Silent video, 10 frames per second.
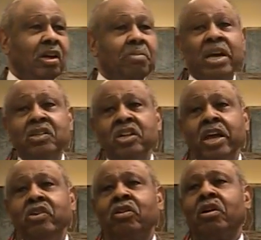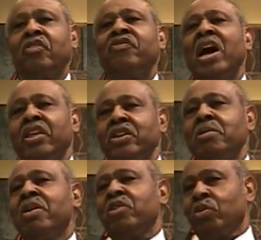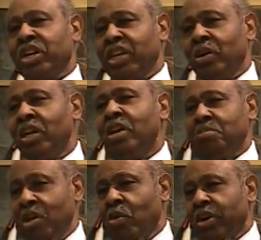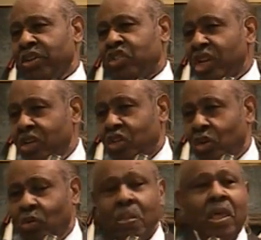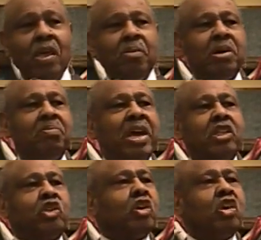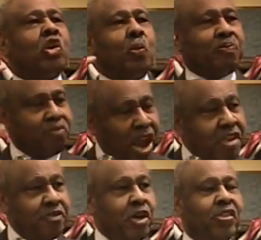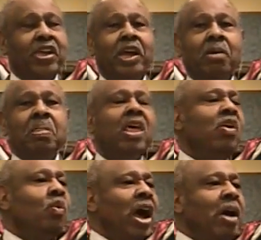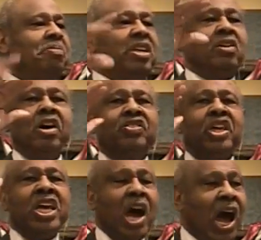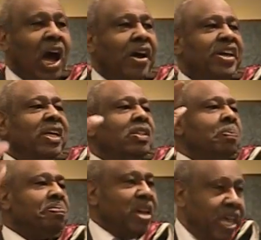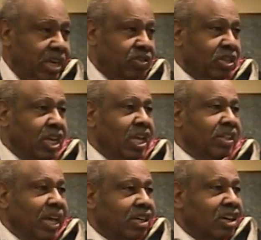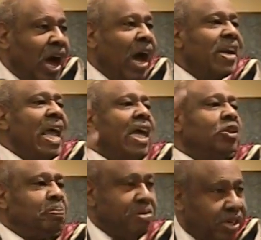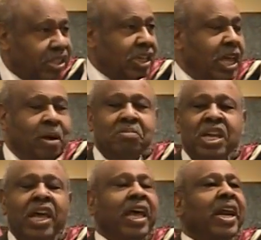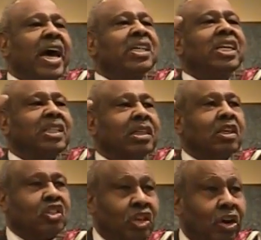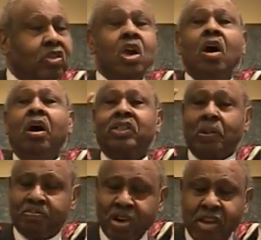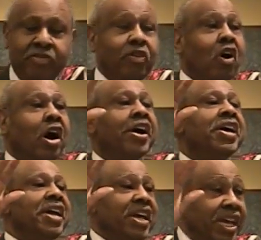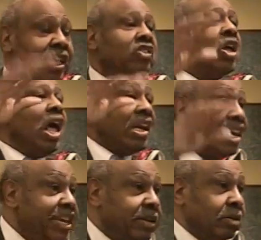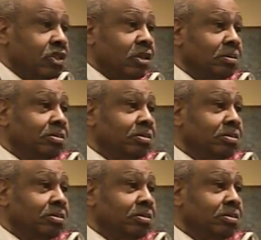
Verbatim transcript: I'm not saying you're going to follow them everywhere they may want to send you, but make sure you pray for them. Why? Because they are in the place that God has put them, and I think that the church ought to pray for its leaders.